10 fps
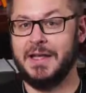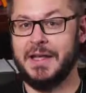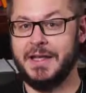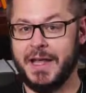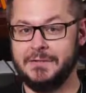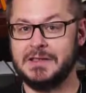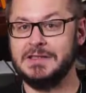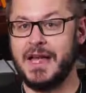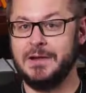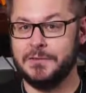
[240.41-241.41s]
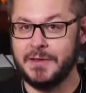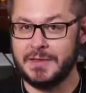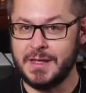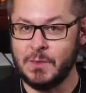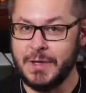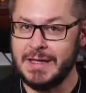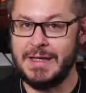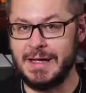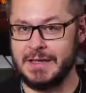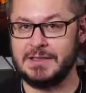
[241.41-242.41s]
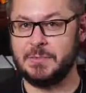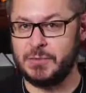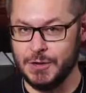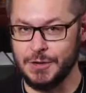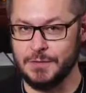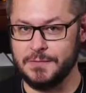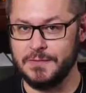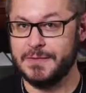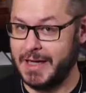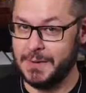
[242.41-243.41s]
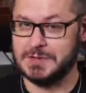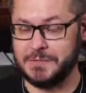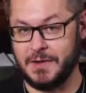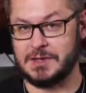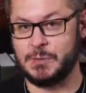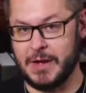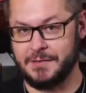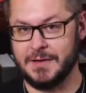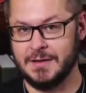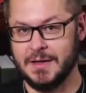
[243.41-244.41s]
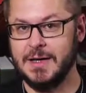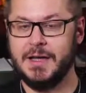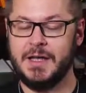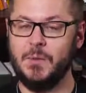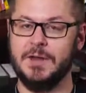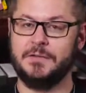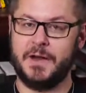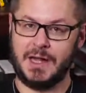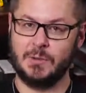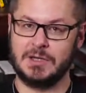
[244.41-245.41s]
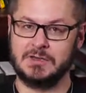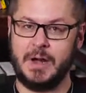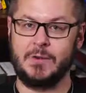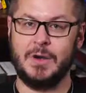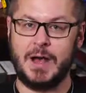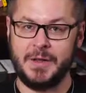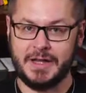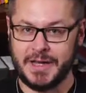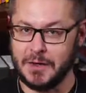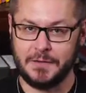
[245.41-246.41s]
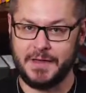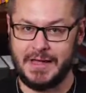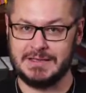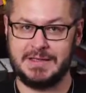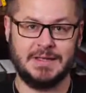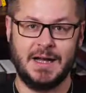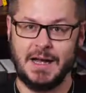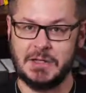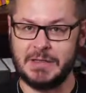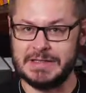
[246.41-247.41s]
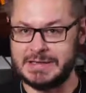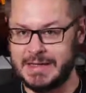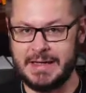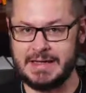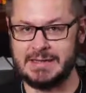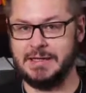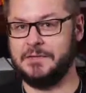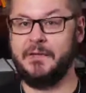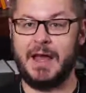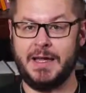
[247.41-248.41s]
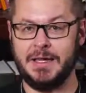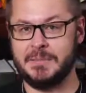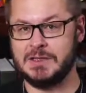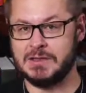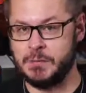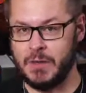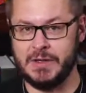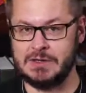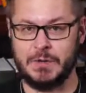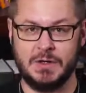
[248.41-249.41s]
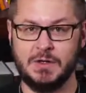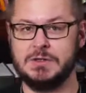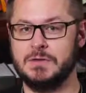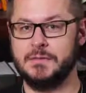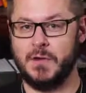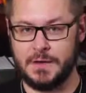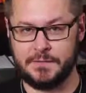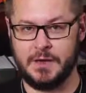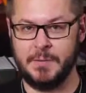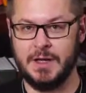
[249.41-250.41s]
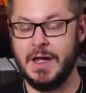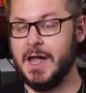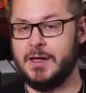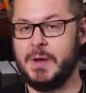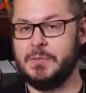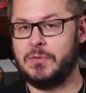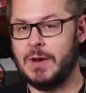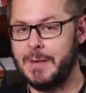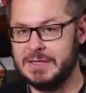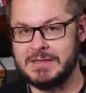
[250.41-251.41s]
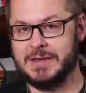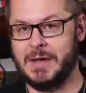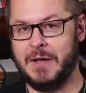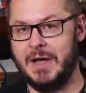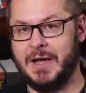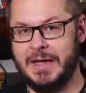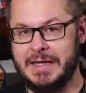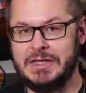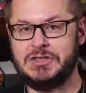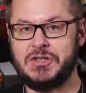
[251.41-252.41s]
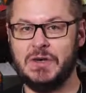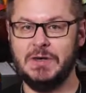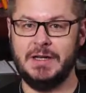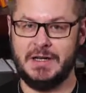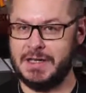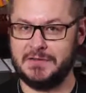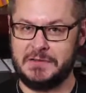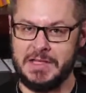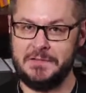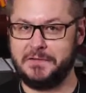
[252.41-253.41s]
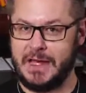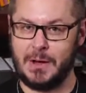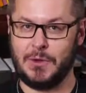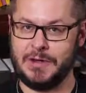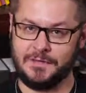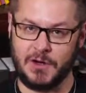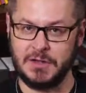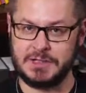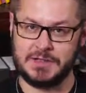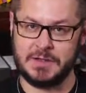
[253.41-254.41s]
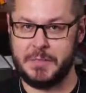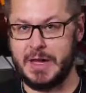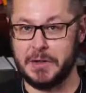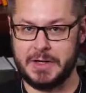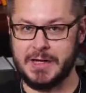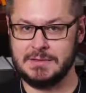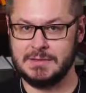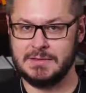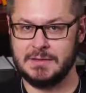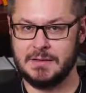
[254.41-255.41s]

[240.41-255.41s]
that he gave us everything we need to prove that he was a false prophet. He won followers by robbing caravans and conquering cities and dividing up the spoils with those who fought for him, and by promising them an eternity of deflowering virgins in paradise.